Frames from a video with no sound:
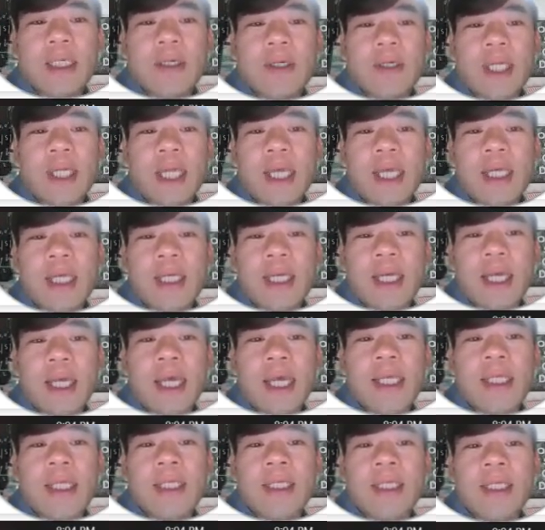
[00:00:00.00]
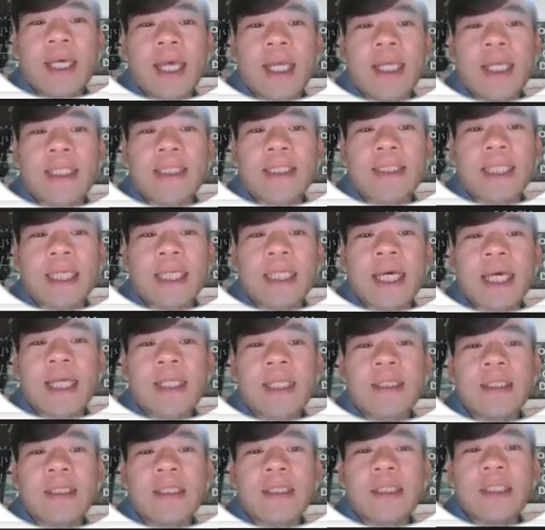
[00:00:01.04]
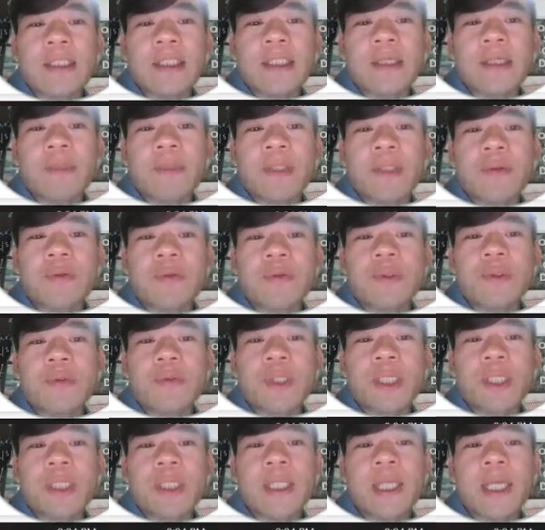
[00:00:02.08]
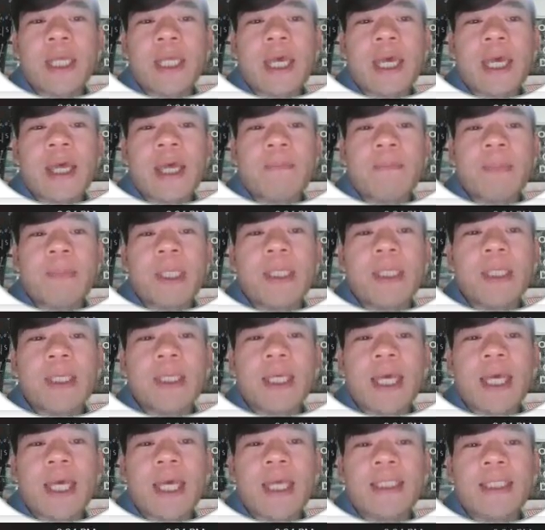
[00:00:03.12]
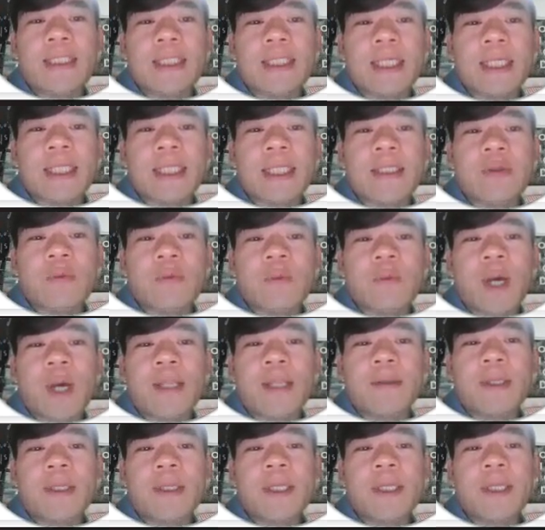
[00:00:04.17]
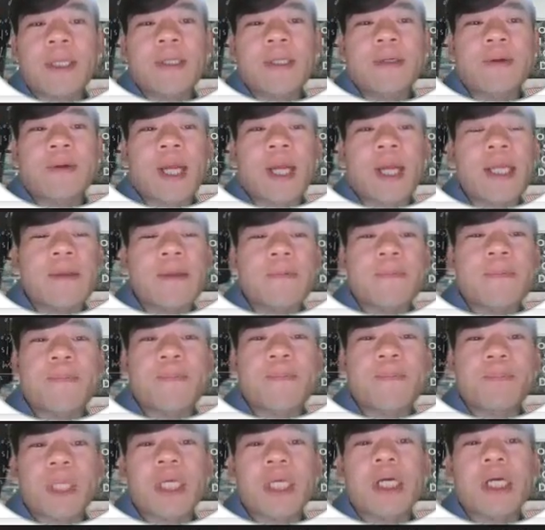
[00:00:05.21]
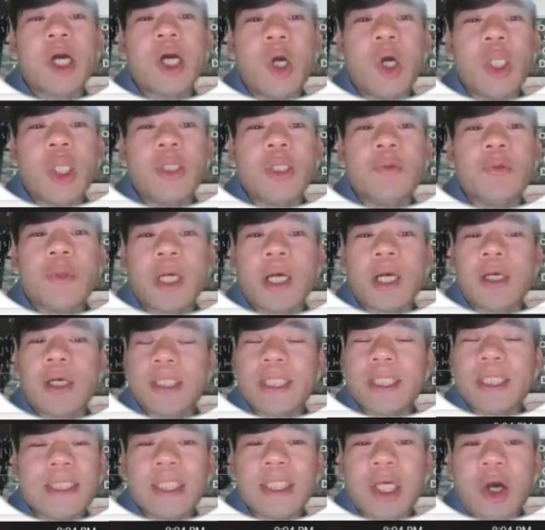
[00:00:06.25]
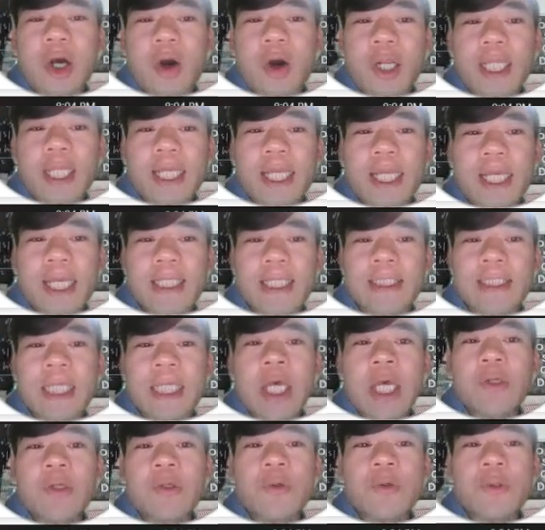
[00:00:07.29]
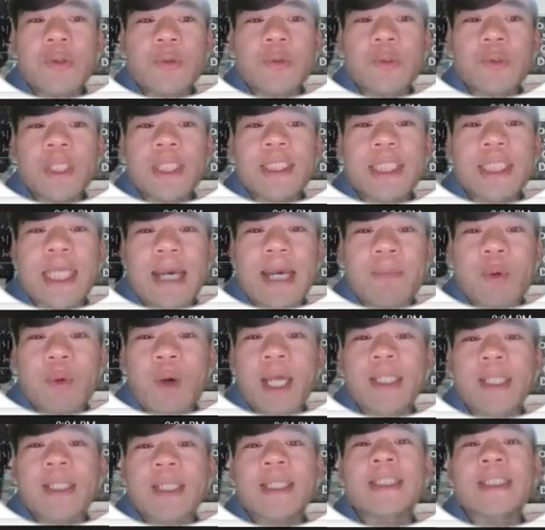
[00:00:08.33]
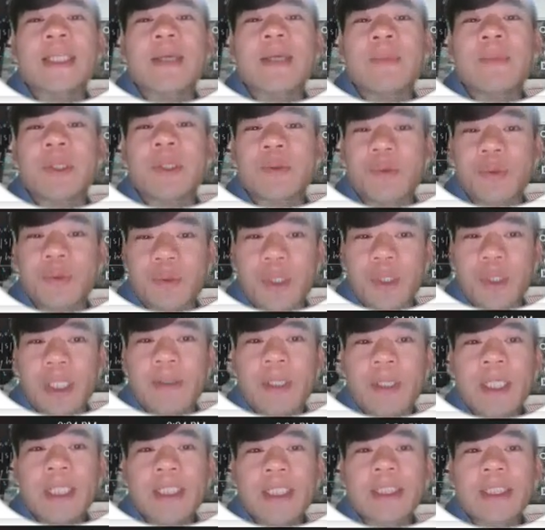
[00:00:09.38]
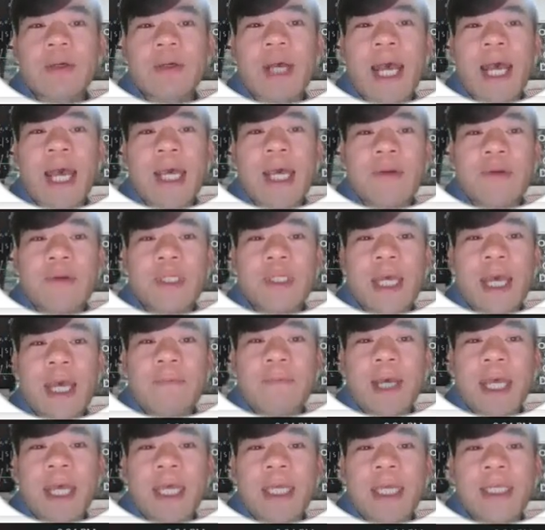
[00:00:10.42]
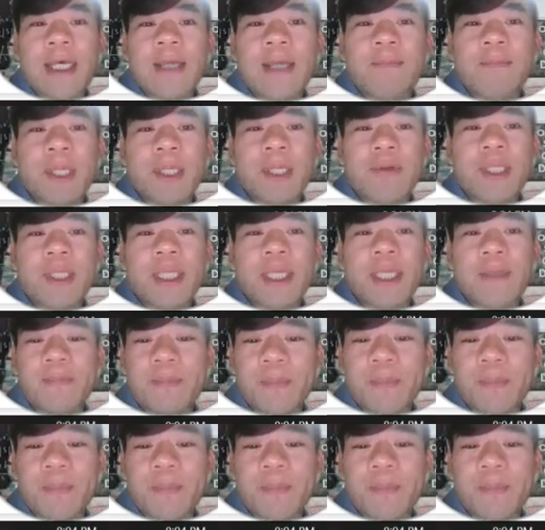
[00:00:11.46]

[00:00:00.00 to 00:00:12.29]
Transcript: okay, a, I can say that it could be root 3, and b, I can say that 1, right? Because only this is the only case. Root 3 times 1 is going to be root 3. So I already have a and b right here,